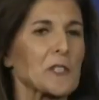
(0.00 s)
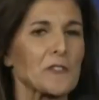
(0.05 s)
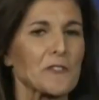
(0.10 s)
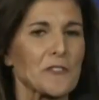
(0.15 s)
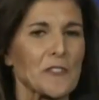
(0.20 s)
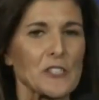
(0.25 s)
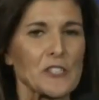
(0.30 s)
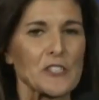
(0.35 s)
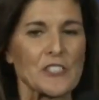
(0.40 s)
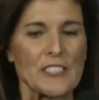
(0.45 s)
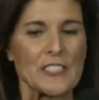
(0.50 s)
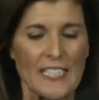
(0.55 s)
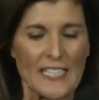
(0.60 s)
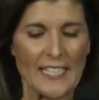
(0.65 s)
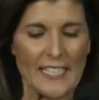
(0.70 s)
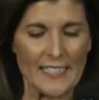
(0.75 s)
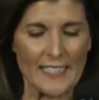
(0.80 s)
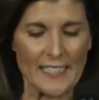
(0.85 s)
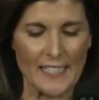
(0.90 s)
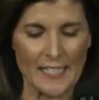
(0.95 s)
to first
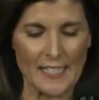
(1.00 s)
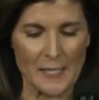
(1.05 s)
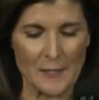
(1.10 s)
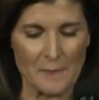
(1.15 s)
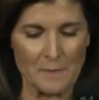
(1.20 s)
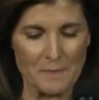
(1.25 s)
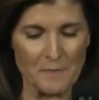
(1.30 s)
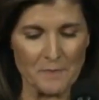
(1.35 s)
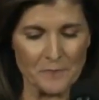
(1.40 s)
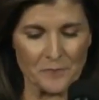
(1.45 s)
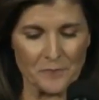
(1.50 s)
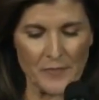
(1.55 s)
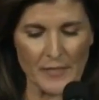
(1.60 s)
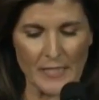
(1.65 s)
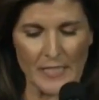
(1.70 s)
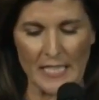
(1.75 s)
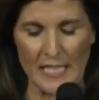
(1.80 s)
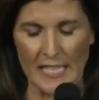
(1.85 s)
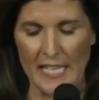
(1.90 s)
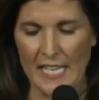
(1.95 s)
say um,
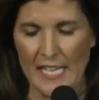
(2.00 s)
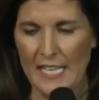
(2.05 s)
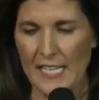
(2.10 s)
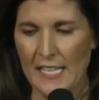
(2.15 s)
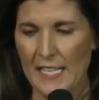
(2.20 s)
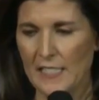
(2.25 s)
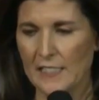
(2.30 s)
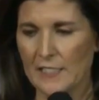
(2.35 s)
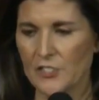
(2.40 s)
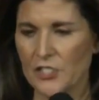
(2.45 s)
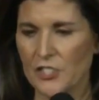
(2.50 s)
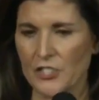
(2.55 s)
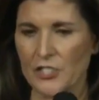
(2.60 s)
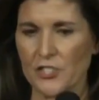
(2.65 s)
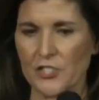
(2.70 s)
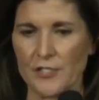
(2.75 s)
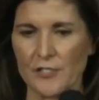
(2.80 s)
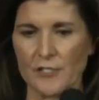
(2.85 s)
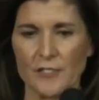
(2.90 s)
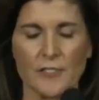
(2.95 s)

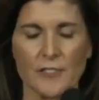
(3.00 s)
just